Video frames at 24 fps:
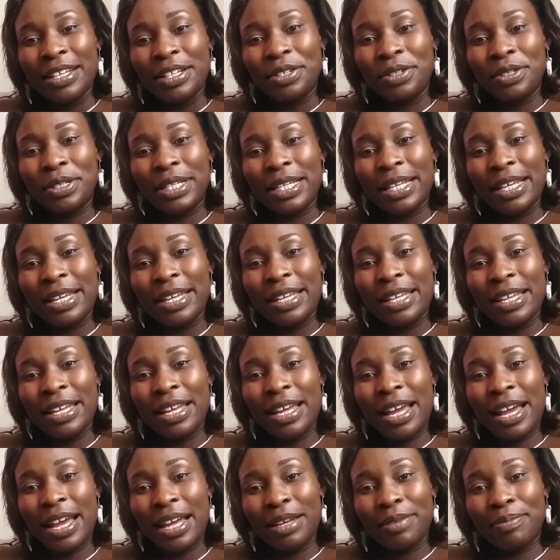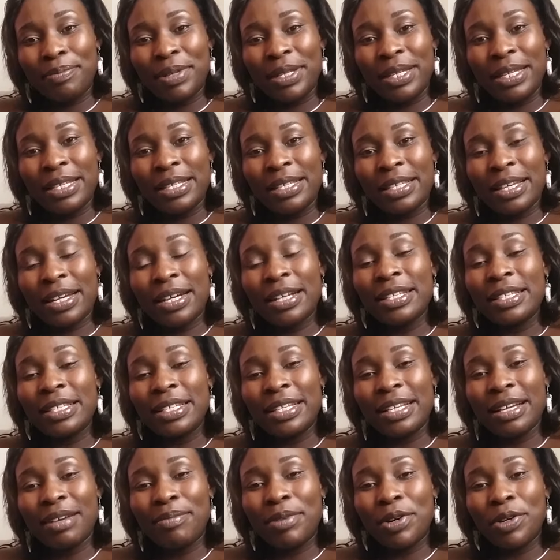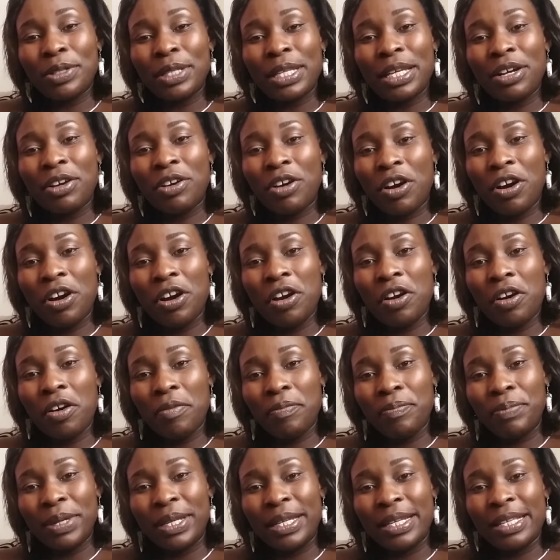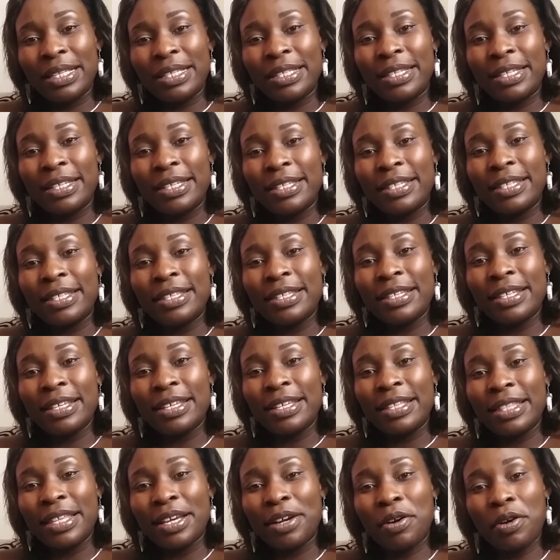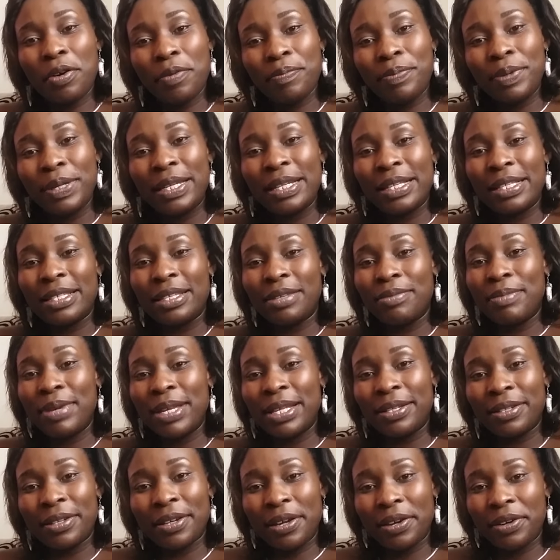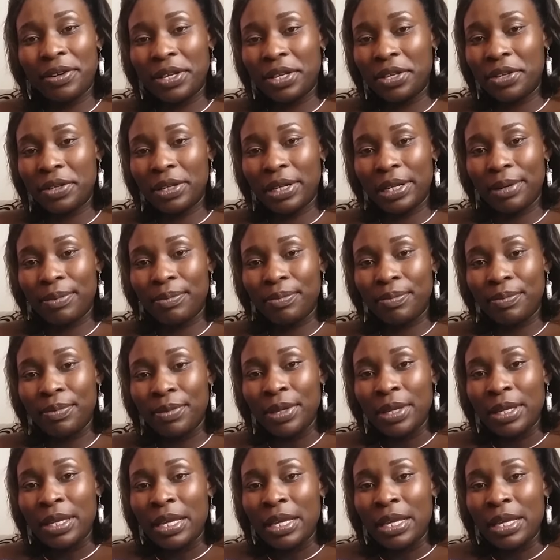Today I'll be discussing about the core competencies in the competency-based curriculum.